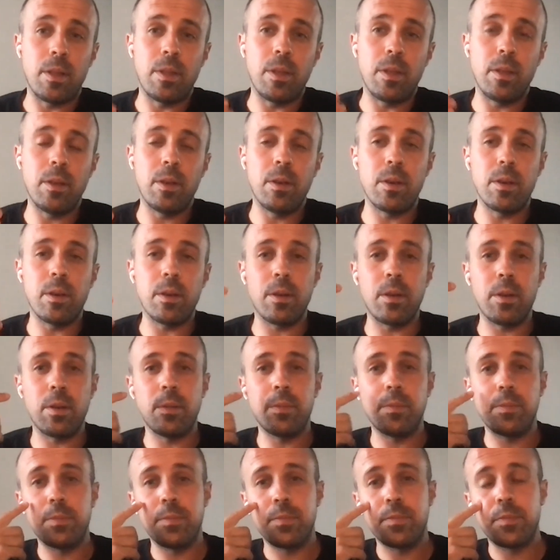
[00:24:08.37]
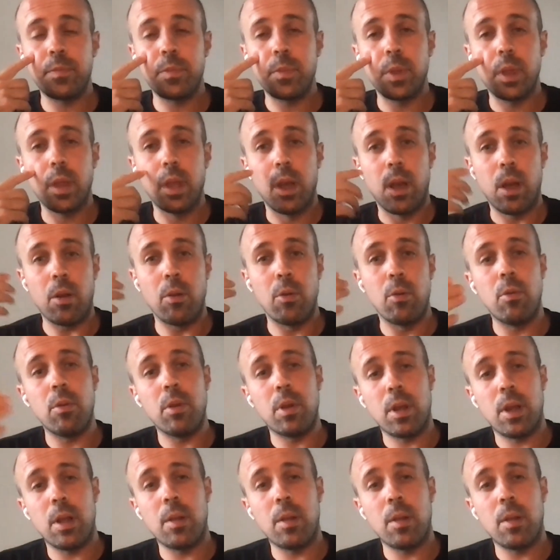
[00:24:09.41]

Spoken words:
think Allure